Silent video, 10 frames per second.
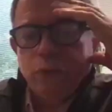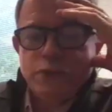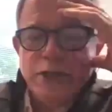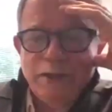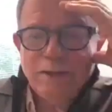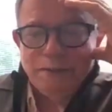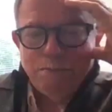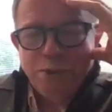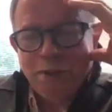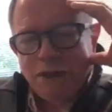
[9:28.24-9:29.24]
we're saying that
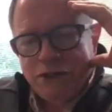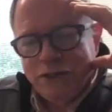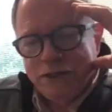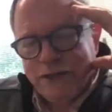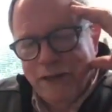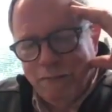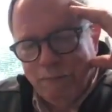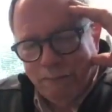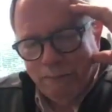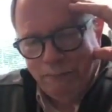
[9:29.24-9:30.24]
pretty much the
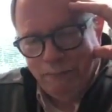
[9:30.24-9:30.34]
same.